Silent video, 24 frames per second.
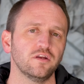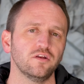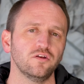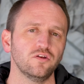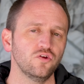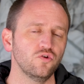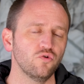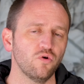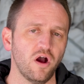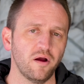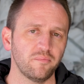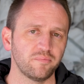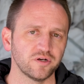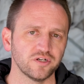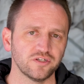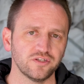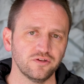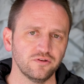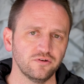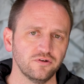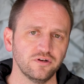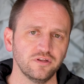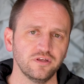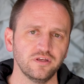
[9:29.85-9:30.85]
a new
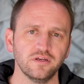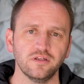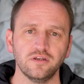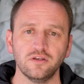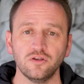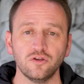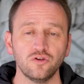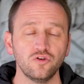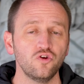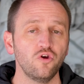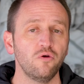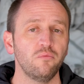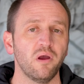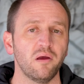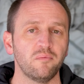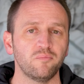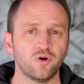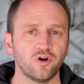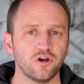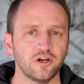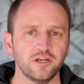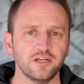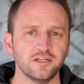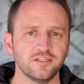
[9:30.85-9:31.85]
opportunity and new
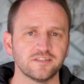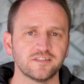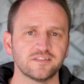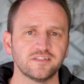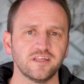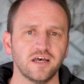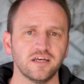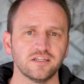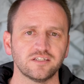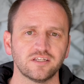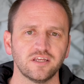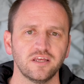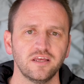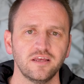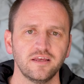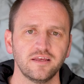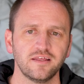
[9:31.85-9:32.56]
memory and such